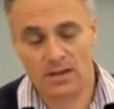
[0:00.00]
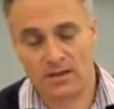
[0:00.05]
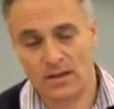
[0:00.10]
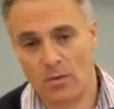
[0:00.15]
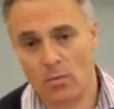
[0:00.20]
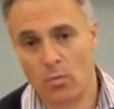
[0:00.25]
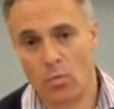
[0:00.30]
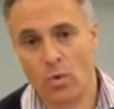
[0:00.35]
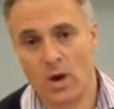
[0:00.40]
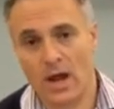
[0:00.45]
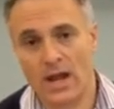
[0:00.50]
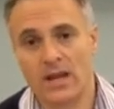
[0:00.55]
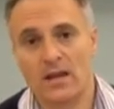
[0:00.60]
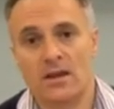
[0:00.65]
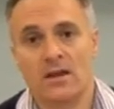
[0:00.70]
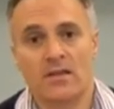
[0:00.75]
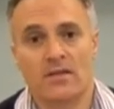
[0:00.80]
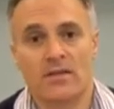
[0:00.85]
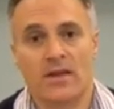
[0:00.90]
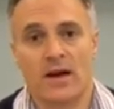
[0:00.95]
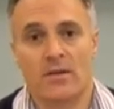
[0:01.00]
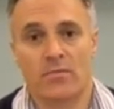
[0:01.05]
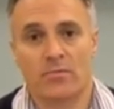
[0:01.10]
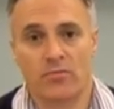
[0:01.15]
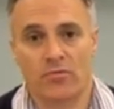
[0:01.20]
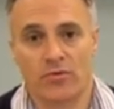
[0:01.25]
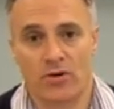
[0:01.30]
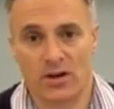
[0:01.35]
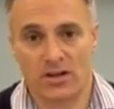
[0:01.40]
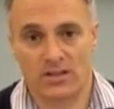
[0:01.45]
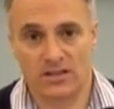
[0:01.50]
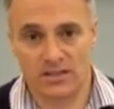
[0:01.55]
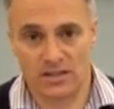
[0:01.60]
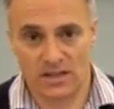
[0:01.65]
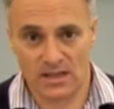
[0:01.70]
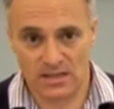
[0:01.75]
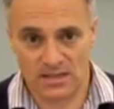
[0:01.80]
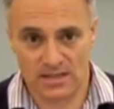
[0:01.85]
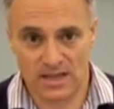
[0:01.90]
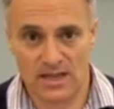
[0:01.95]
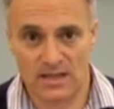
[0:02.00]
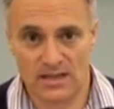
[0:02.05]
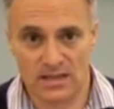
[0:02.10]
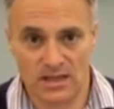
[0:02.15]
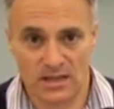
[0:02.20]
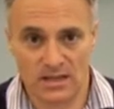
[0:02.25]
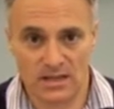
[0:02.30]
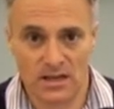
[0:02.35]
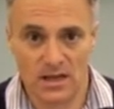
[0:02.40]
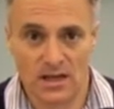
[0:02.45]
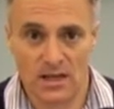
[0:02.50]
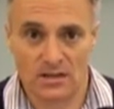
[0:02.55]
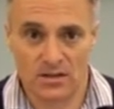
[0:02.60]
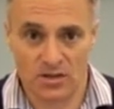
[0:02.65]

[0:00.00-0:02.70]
then when that product is extended,